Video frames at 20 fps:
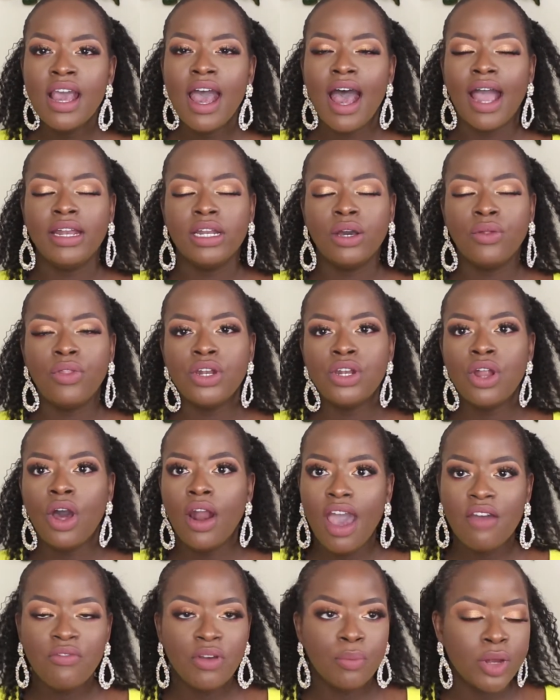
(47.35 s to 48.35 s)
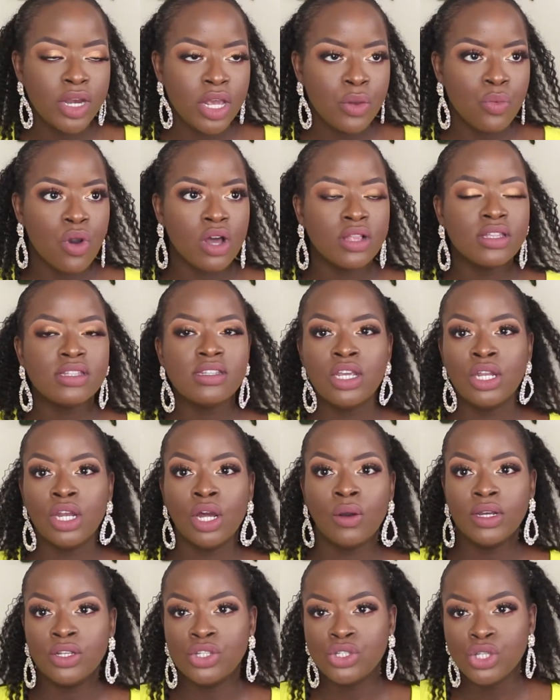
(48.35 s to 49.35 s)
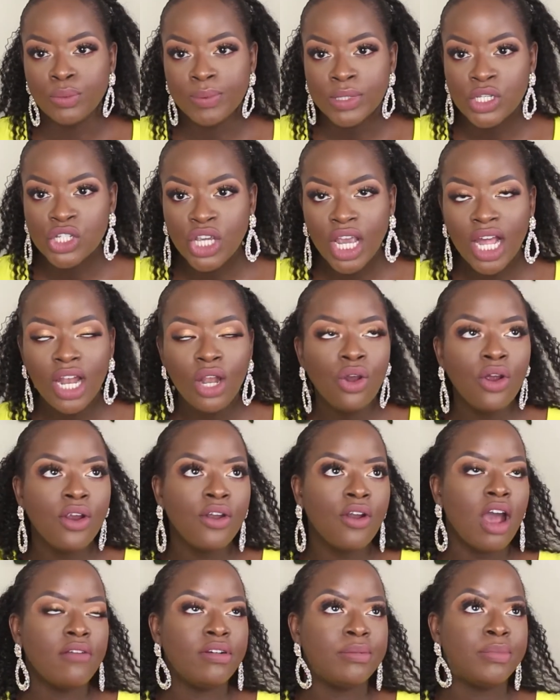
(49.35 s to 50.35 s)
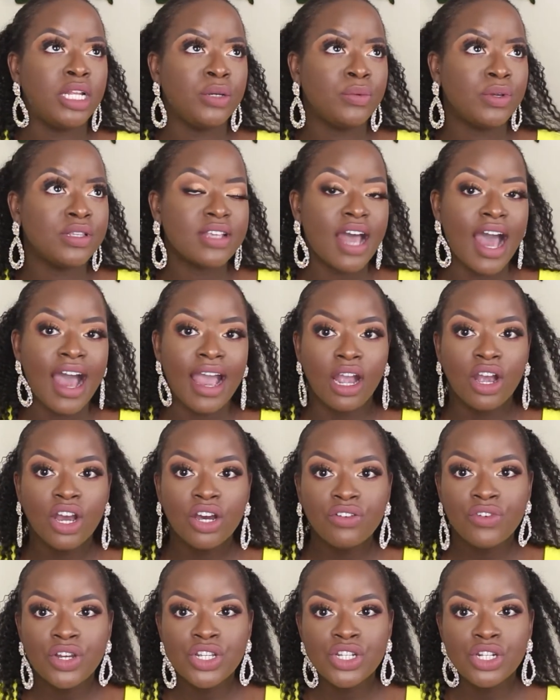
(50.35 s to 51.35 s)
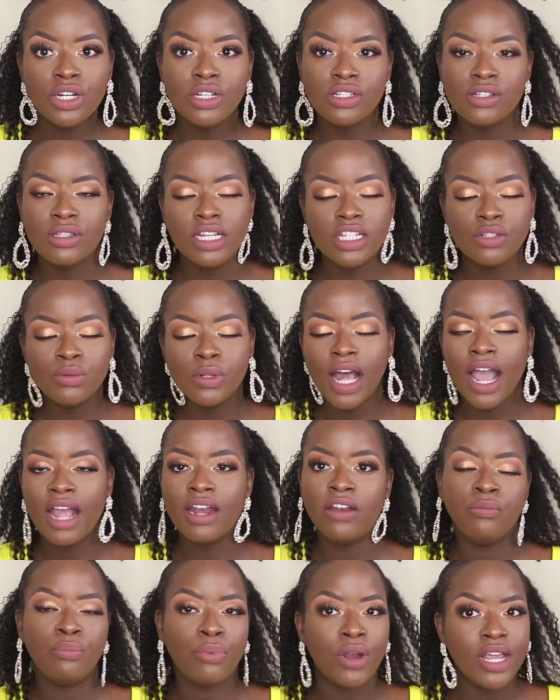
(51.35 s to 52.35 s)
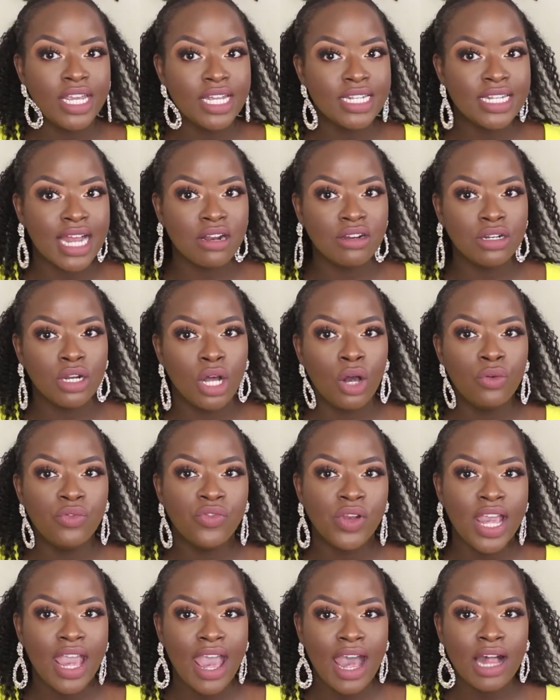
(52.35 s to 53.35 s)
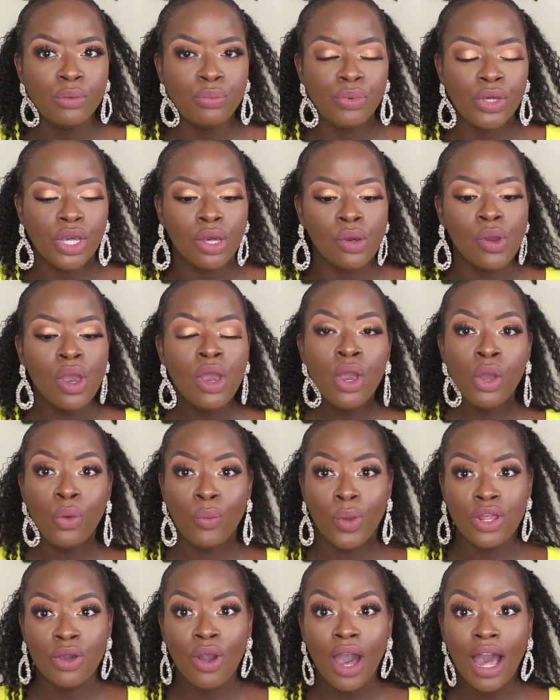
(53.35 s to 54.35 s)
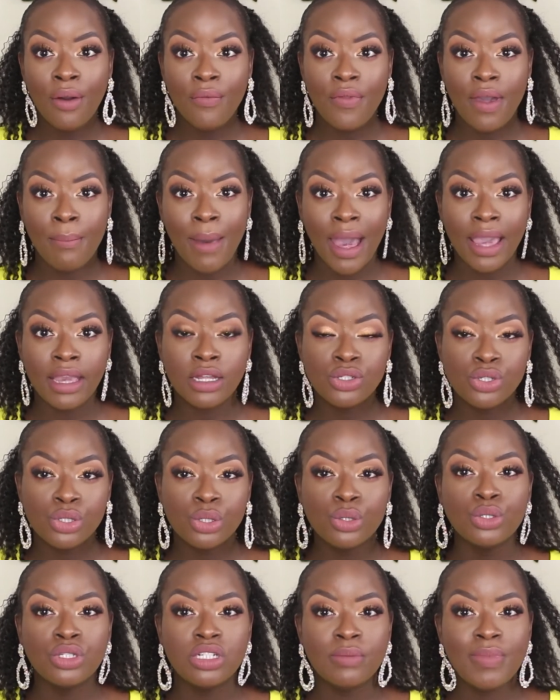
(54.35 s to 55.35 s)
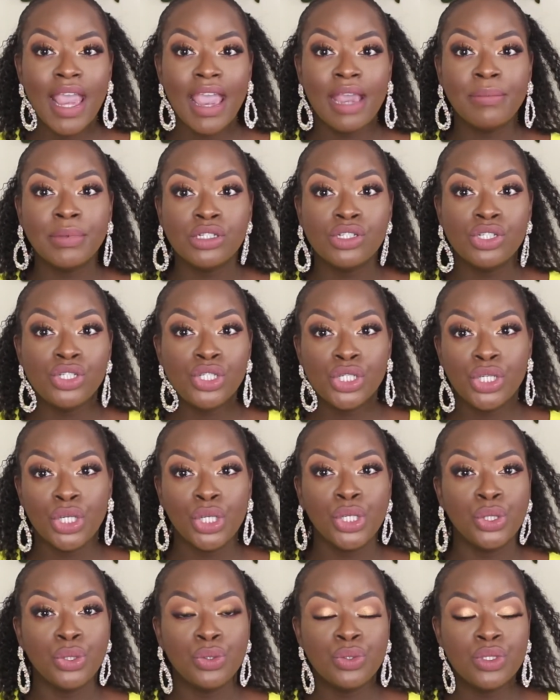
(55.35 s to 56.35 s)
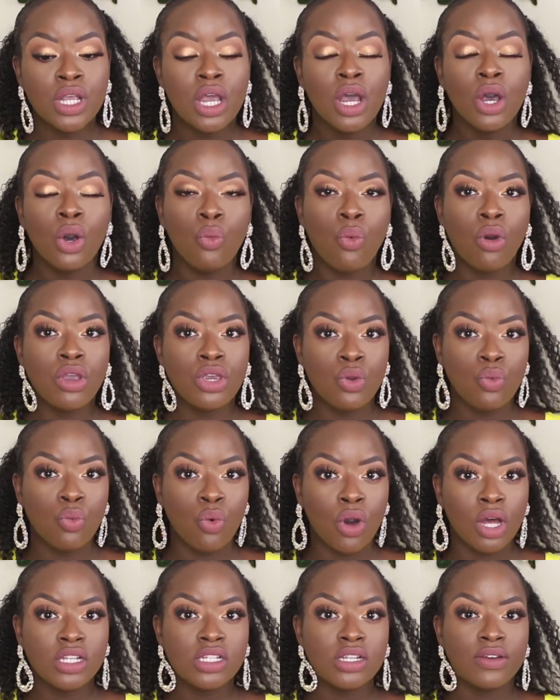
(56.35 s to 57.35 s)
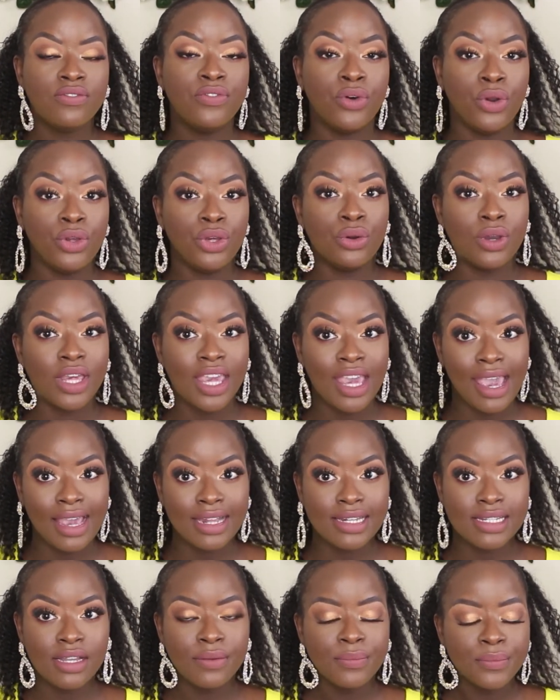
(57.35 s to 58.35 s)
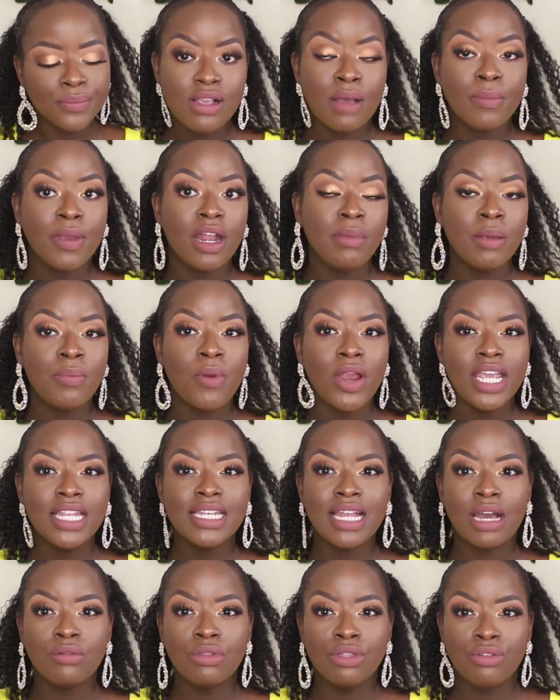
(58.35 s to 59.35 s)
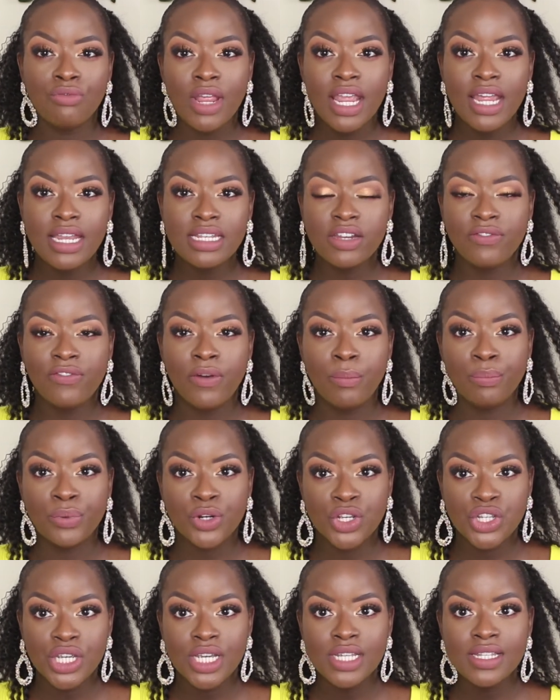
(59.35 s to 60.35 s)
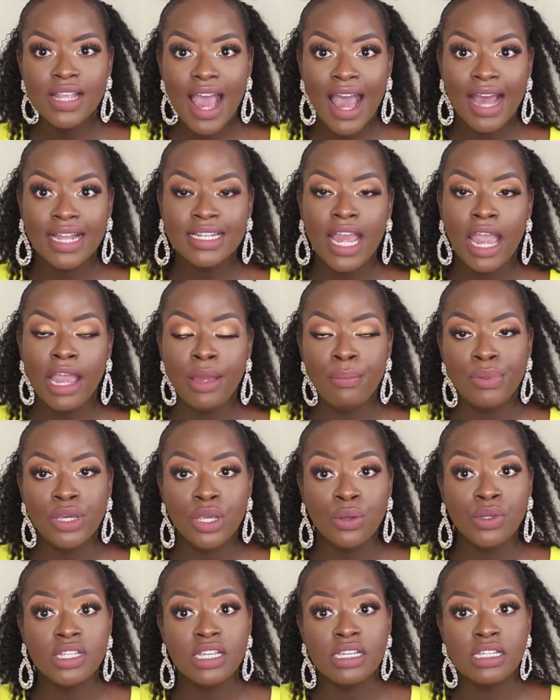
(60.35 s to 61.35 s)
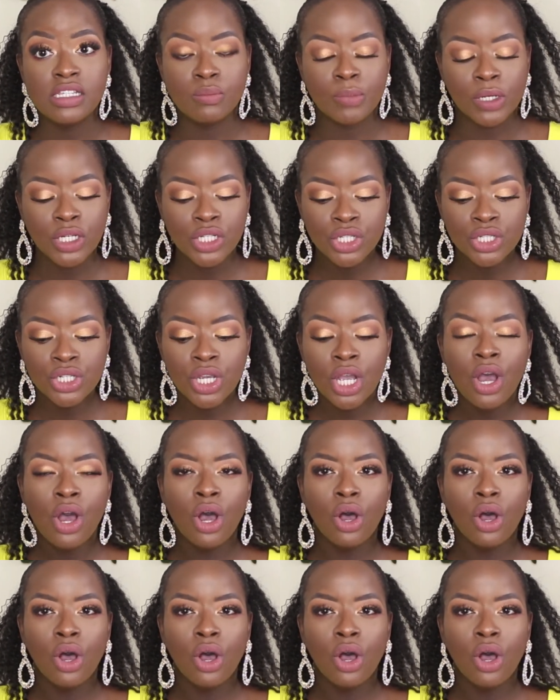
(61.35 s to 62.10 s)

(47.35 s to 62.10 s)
I know that not everybody wants, a super sheer look, not everybody wants a high coverage look, so this will kind of break it down and hopefully help you when you're out there buying tools to be able to choose what you want for your kit. So I'm going to be breaking down 3 different brushes and a beauty sponge.